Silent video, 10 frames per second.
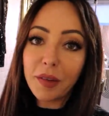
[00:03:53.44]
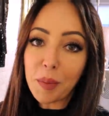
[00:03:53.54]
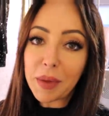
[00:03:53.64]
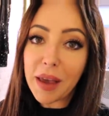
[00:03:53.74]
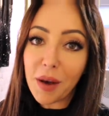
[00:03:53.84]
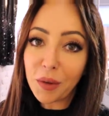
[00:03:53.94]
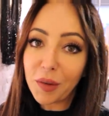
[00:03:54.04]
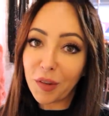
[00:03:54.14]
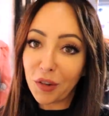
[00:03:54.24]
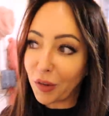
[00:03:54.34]
Something
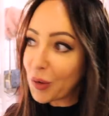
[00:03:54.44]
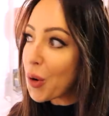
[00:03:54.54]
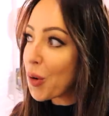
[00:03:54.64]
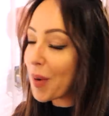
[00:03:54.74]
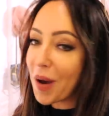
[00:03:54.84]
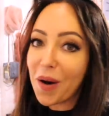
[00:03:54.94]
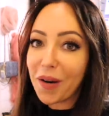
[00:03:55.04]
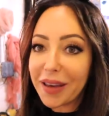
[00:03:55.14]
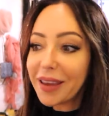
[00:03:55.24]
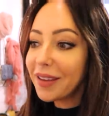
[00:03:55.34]
else has just caught my
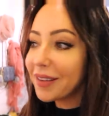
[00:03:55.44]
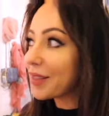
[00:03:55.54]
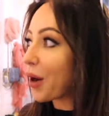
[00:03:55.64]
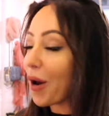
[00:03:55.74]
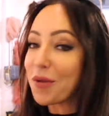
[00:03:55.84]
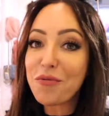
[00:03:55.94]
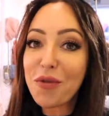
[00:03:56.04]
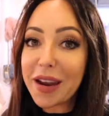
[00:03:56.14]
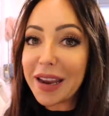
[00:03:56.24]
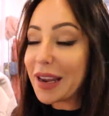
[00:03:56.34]
eye that I
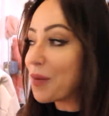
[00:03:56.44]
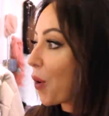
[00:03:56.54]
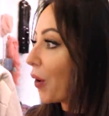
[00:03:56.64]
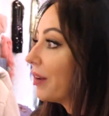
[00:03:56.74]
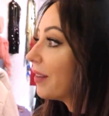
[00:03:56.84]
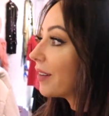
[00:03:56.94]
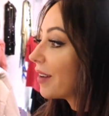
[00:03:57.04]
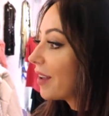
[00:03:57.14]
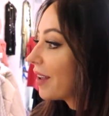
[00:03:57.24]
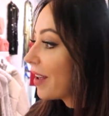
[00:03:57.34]
really want.
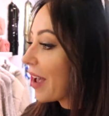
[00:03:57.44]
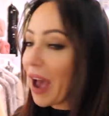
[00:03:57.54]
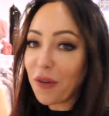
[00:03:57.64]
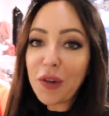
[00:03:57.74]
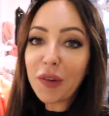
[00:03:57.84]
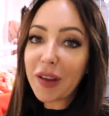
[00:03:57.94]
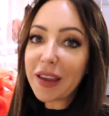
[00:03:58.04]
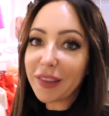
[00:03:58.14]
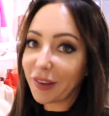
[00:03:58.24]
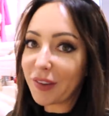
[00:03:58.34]
Have you
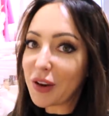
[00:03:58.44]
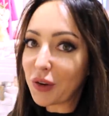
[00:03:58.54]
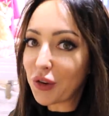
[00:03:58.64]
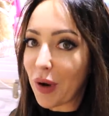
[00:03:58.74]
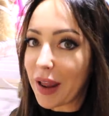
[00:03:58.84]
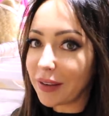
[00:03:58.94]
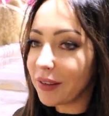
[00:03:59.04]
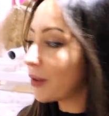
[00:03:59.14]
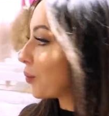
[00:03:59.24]
seen this new trend,